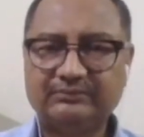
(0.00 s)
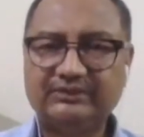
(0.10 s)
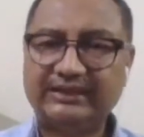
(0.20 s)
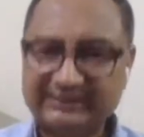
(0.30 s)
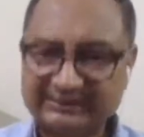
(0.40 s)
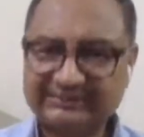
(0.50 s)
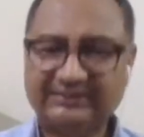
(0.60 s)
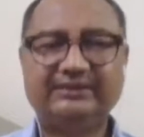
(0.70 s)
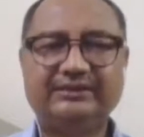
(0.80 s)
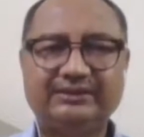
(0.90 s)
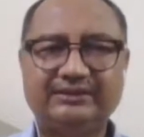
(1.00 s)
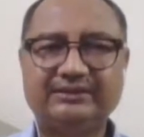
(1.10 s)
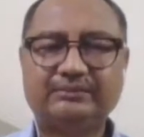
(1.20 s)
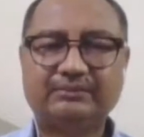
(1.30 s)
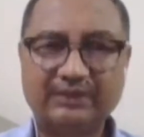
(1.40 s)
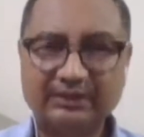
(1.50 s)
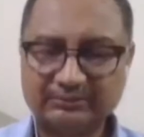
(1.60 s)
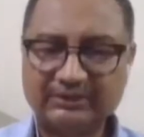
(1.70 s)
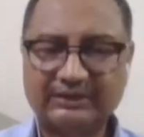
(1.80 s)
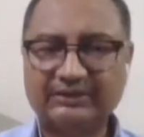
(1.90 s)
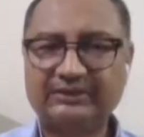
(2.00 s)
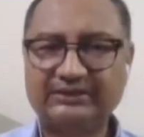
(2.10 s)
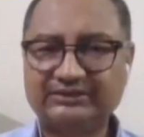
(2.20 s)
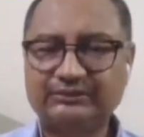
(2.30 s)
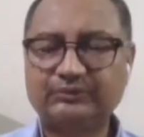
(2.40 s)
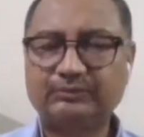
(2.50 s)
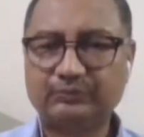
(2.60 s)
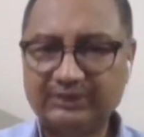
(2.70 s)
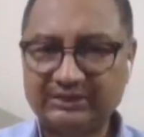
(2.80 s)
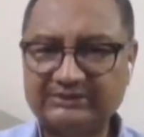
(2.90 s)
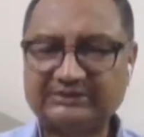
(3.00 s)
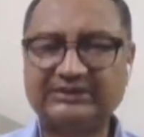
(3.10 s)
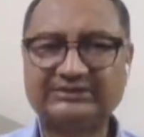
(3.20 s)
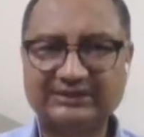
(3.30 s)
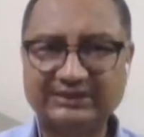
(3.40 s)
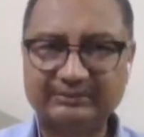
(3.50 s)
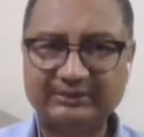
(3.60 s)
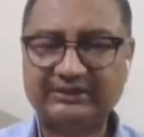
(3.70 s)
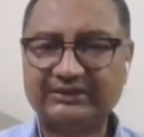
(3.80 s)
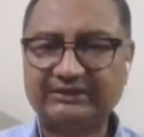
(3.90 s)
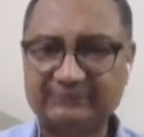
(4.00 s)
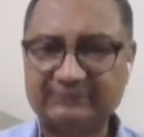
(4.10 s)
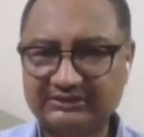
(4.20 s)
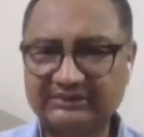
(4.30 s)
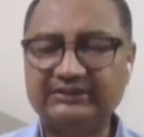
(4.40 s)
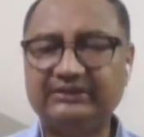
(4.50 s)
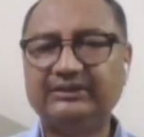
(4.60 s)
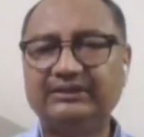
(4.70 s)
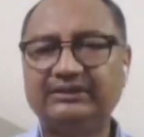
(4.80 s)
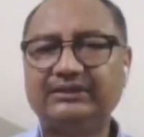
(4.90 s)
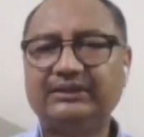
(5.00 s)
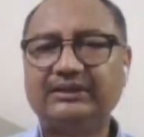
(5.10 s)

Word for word: that is the India that Mahatma Gandhi's, you know, pluralistic, celebrating diversity India,